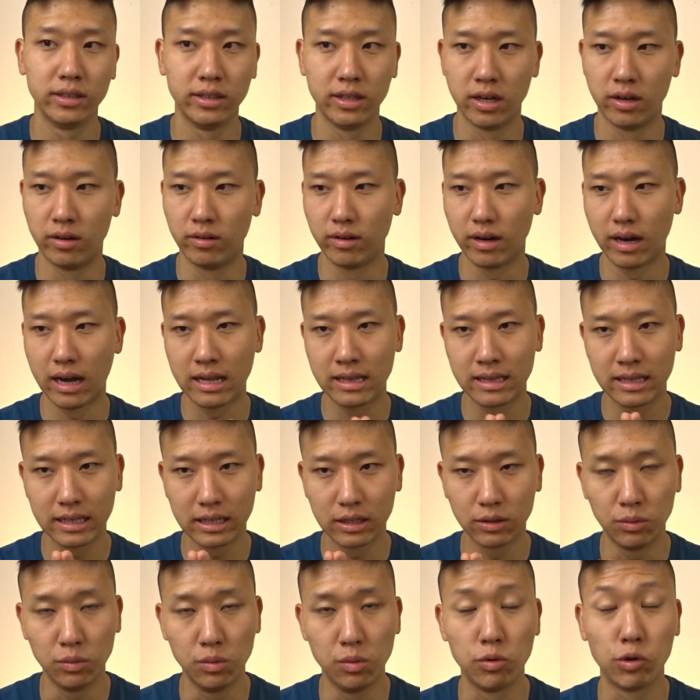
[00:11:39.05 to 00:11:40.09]
I think
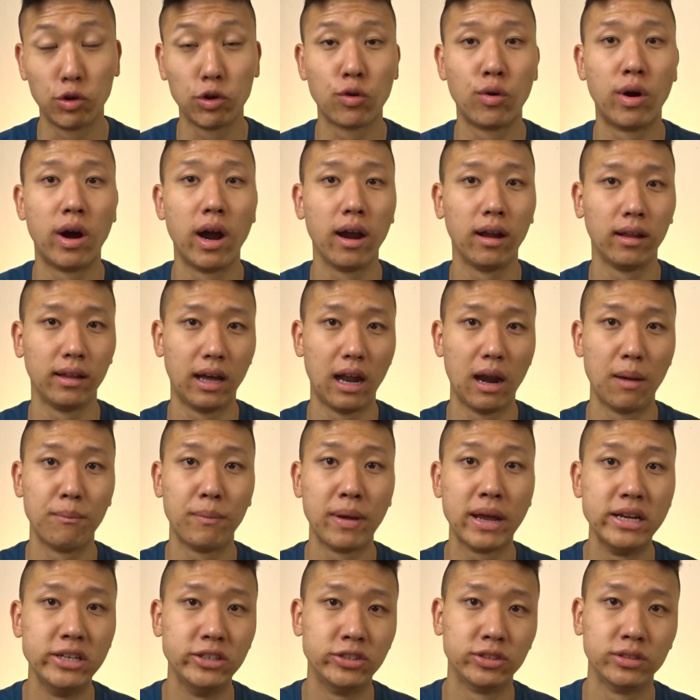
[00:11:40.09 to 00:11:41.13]
it will require a lot of
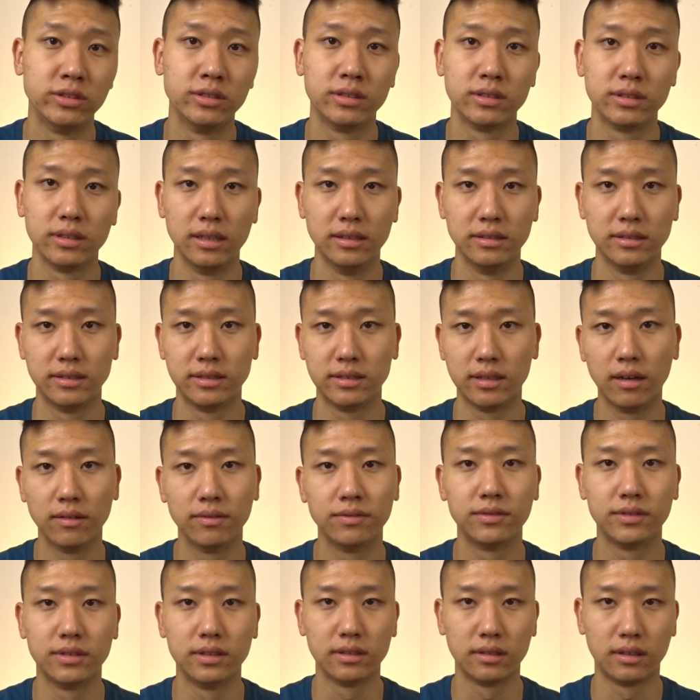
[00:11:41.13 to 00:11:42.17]
patience and
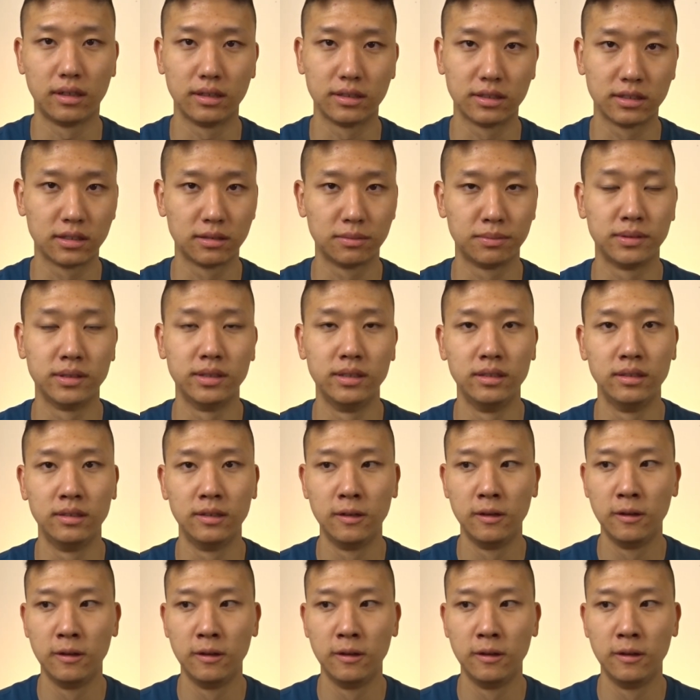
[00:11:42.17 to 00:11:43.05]
self-discipline.